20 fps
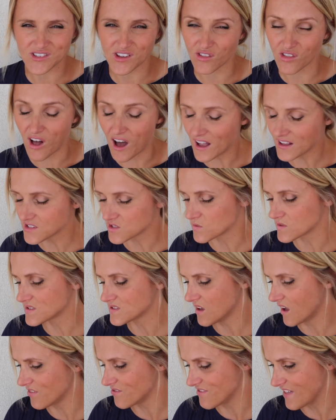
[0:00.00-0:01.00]
a lot, so it's
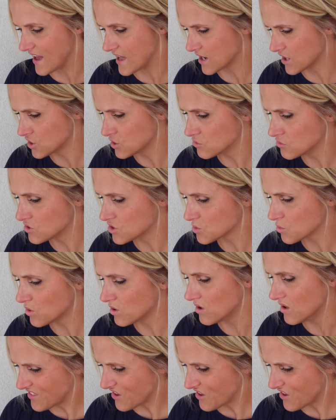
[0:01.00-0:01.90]
not that unusual.